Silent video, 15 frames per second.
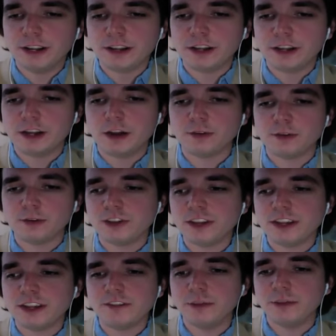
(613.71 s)
do you
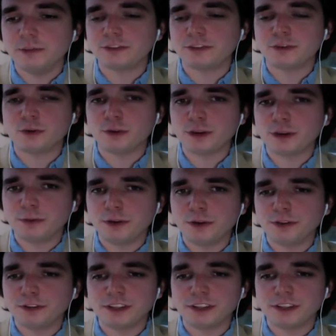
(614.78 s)
give them
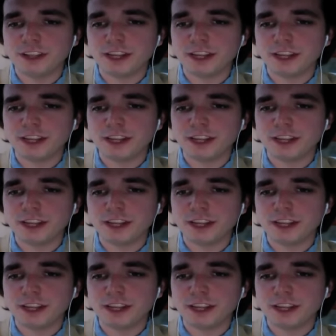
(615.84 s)
storyboards so that